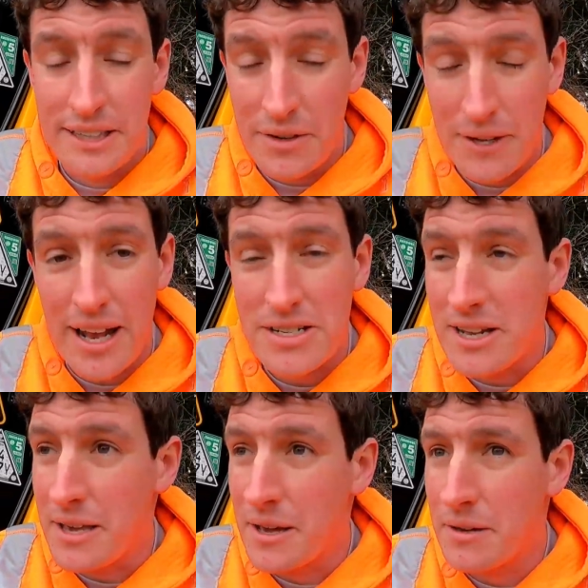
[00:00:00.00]
you can
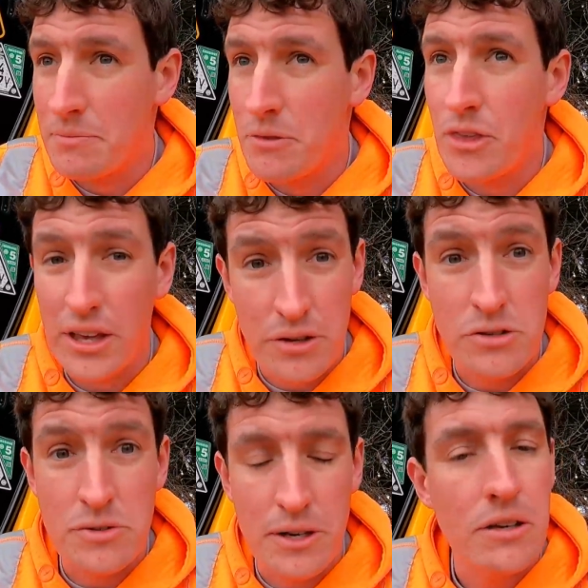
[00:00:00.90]
actually think
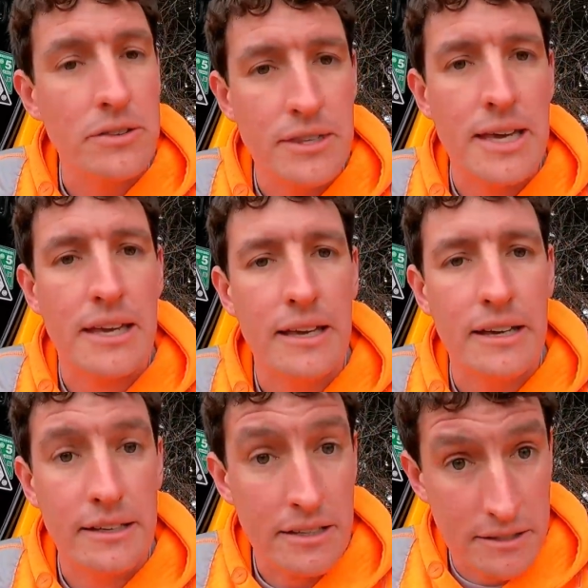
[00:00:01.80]
you're doing a good thing
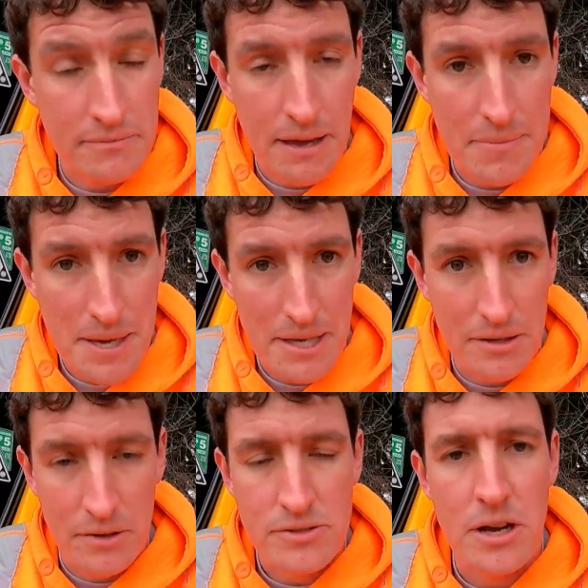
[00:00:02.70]
and maybe not.